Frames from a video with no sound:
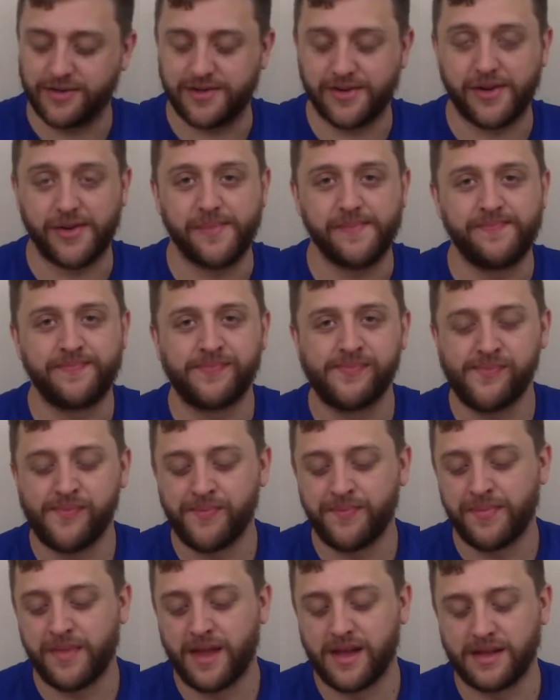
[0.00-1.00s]
So
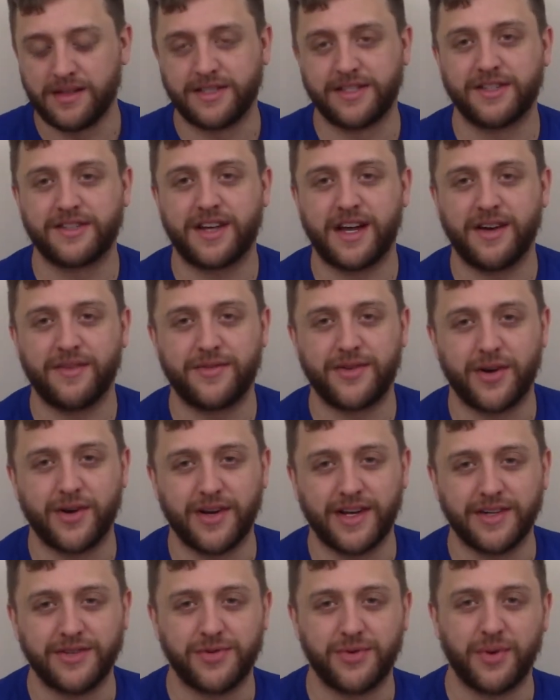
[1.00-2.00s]
this is kind of
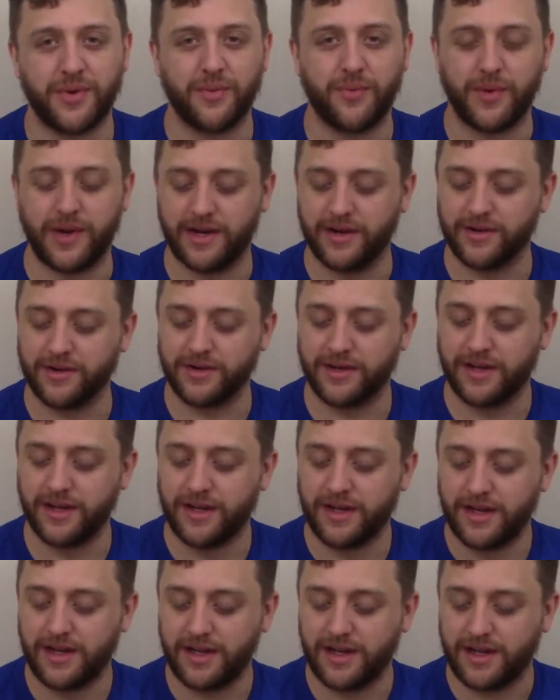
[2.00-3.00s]
turning into a weird
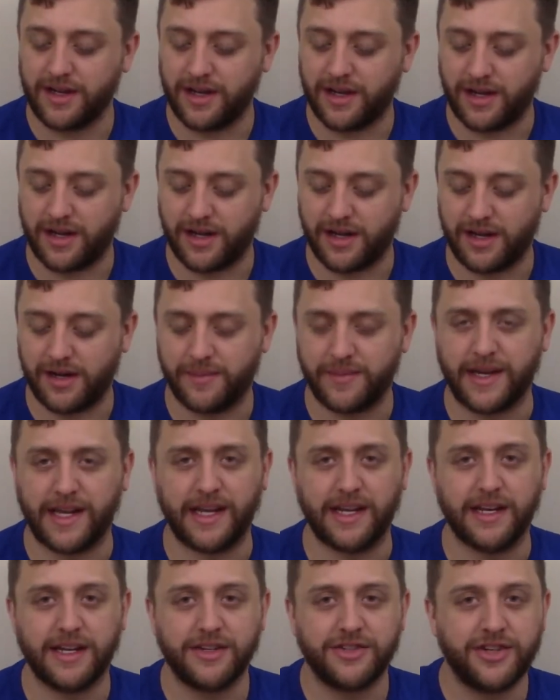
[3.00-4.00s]

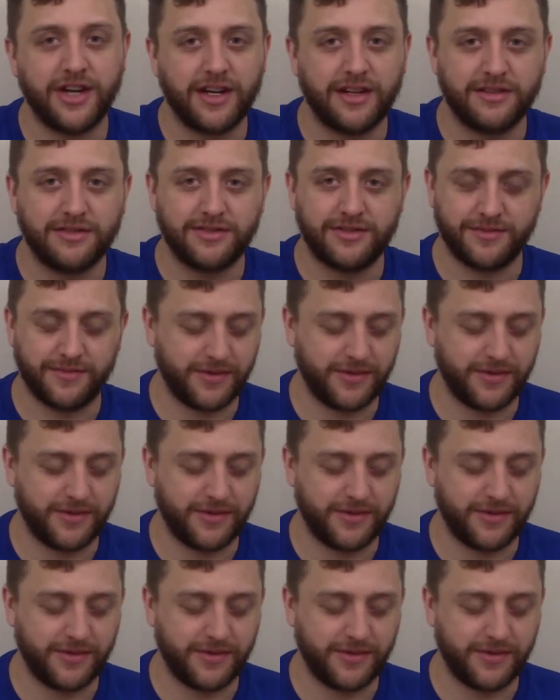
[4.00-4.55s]
eating challenge of